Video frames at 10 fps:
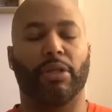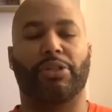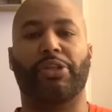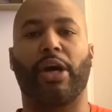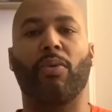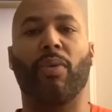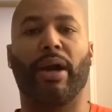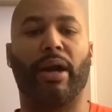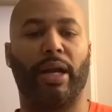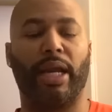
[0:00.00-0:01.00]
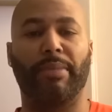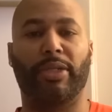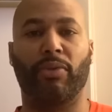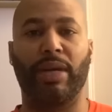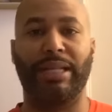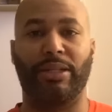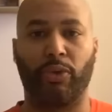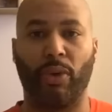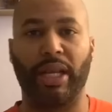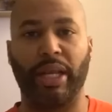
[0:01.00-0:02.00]
Somewhere in between
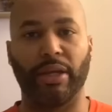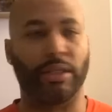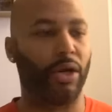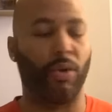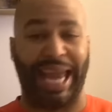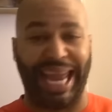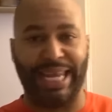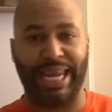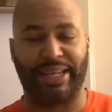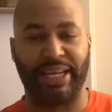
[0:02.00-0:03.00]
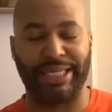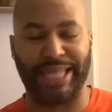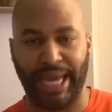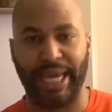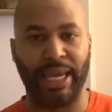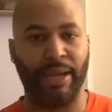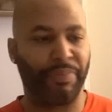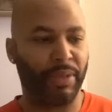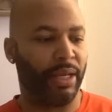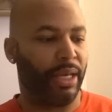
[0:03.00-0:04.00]
20 years ago and today,
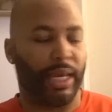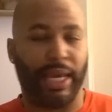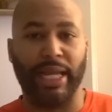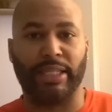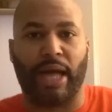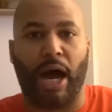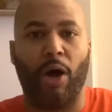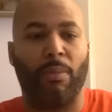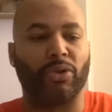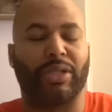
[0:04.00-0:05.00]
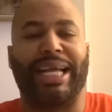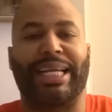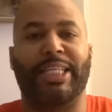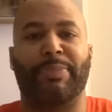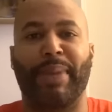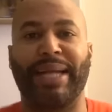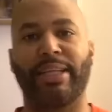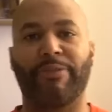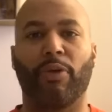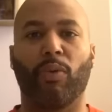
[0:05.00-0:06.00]
it's almost like
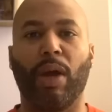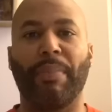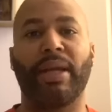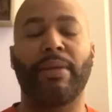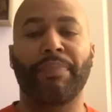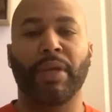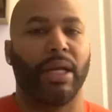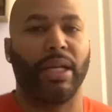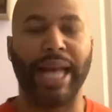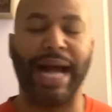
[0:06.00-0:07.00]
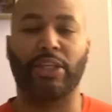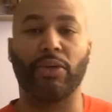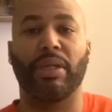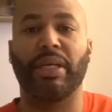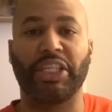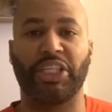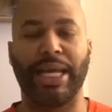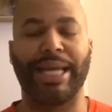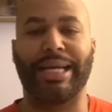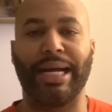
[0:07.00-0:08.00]
expected for women not to
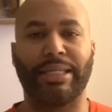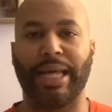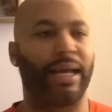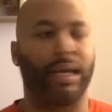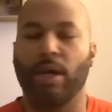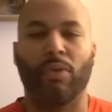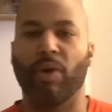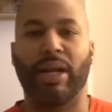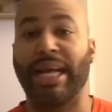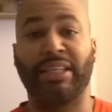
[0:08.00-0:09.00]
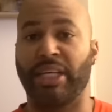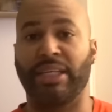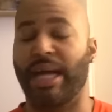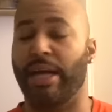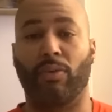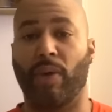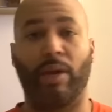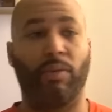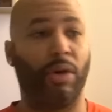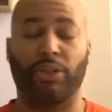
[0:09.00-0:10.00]
initiate contact, when that's just not the way
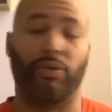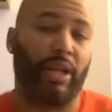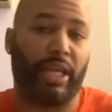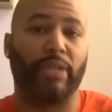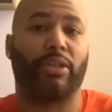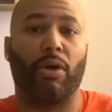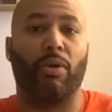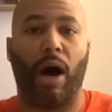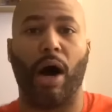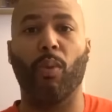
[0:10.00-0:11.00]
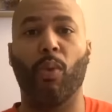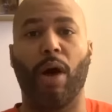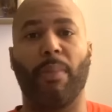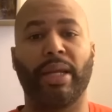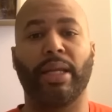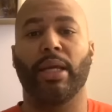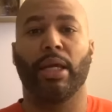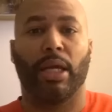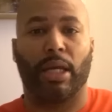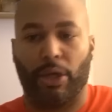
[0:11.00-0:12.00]
it was. 20 years ago, a woman
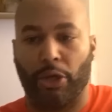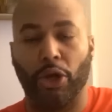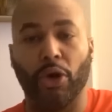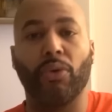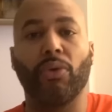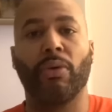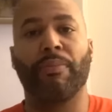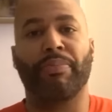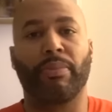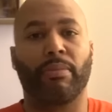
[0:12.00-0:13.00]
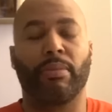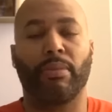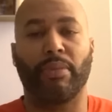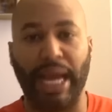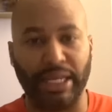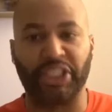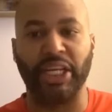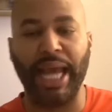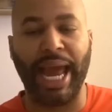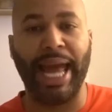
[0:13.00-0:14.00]
knew that
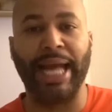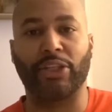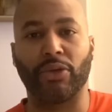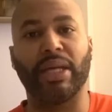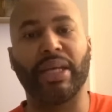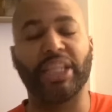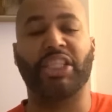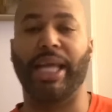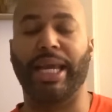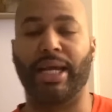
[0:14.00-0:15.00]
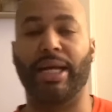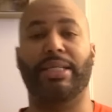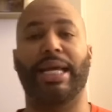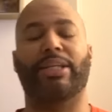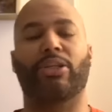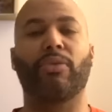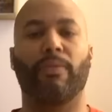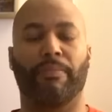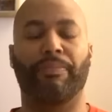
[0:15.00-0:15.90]
she had to initiate contact too.